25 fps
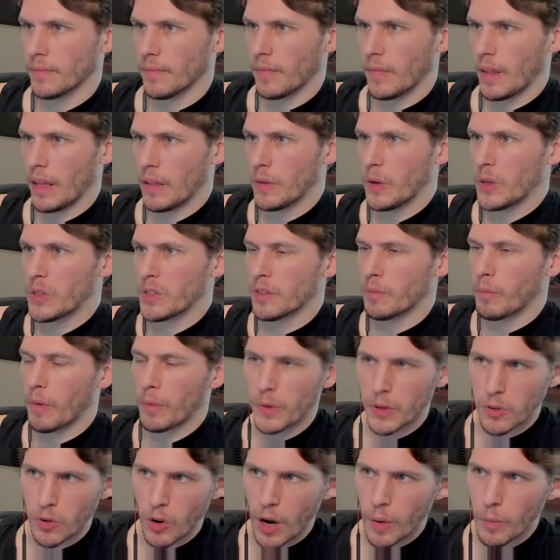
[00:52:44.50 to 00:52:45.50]
Then those of you
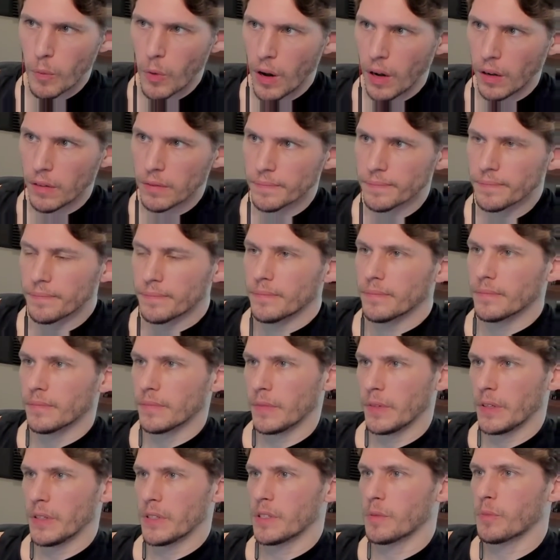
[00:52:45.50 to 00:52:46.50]
remember Cromwell
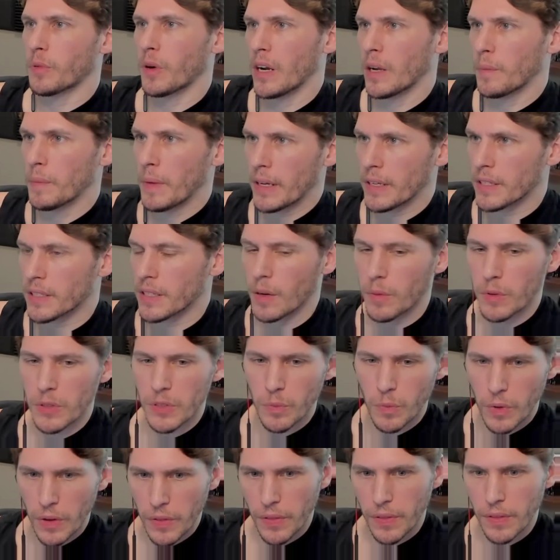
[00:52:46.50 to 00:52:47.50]
was the Praying Mantis that was
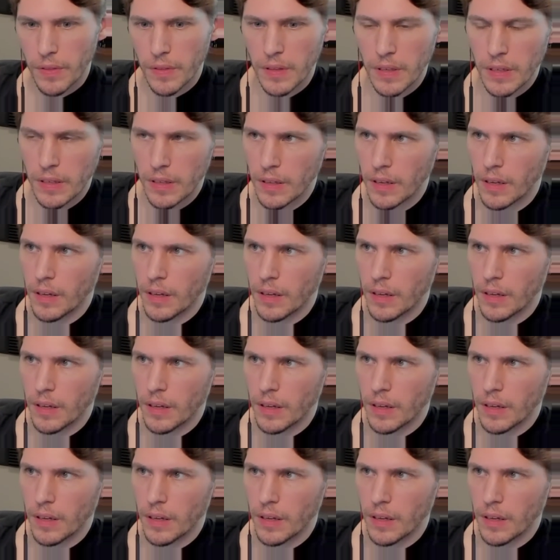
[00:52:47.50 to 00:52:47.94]
with the,